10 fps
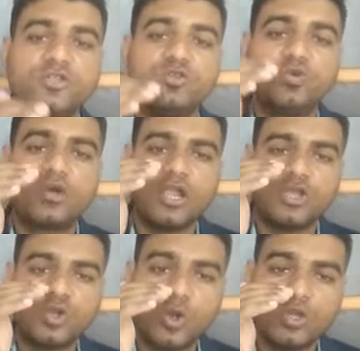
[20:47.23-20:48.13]
to
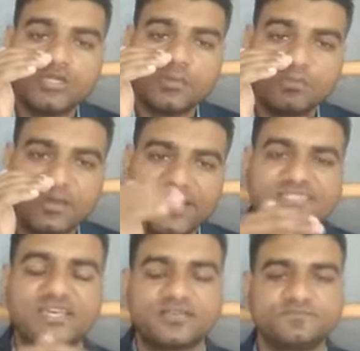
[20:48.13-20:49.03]
control the
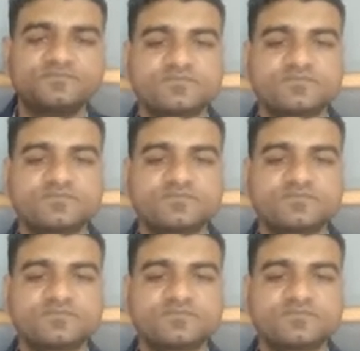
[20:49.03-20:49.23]
pressure